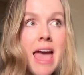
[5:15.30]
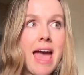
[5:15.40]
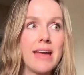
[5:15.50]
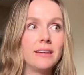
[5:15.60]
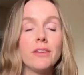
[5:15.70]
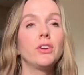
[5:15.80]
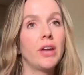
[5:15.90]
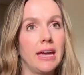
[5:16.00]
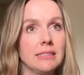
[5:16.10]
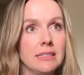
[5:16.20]
And in other
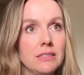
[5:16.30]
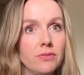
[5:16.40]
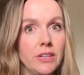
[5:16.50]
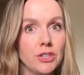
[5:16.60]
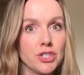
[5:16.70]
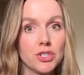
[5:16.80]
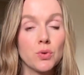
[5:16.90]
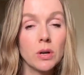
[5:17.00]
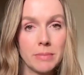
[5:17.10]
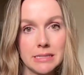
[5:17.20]
cases, fear just
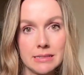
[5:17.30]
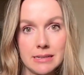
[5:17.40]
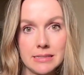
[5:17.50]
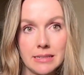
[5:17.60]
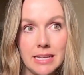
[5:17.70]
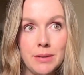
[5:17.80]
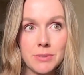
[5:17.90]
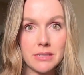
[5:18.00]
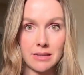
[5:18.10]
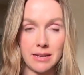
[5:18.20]
torments us and
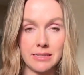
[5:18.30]
keeps us kind of